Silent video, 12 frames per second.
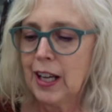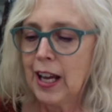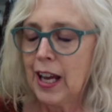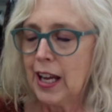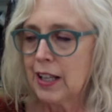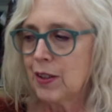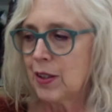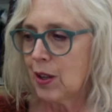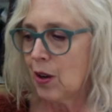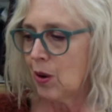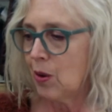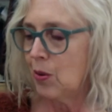And
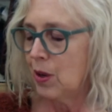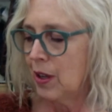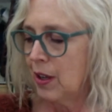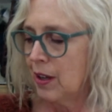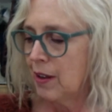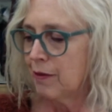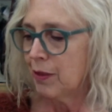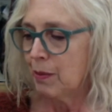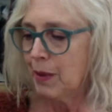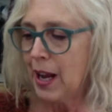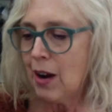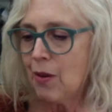so from
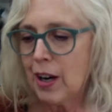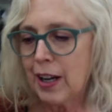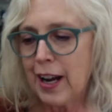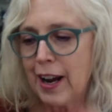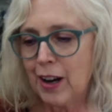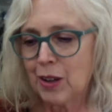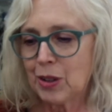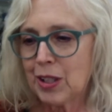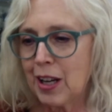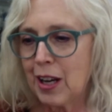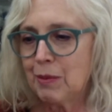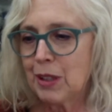now on out,
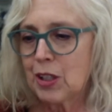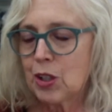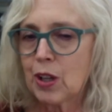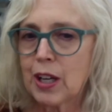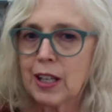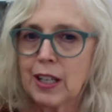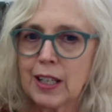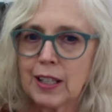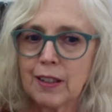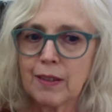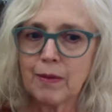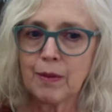I'm going to try to knit
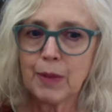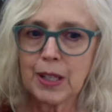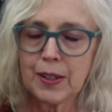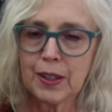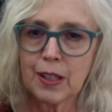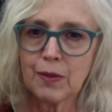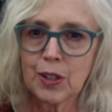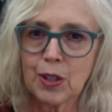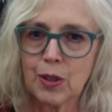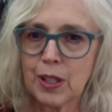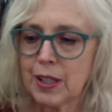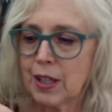my sleeves two
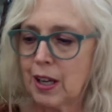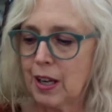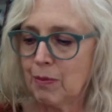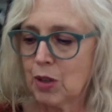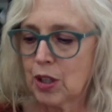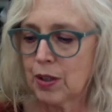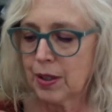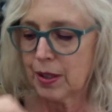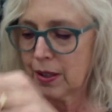at a time, just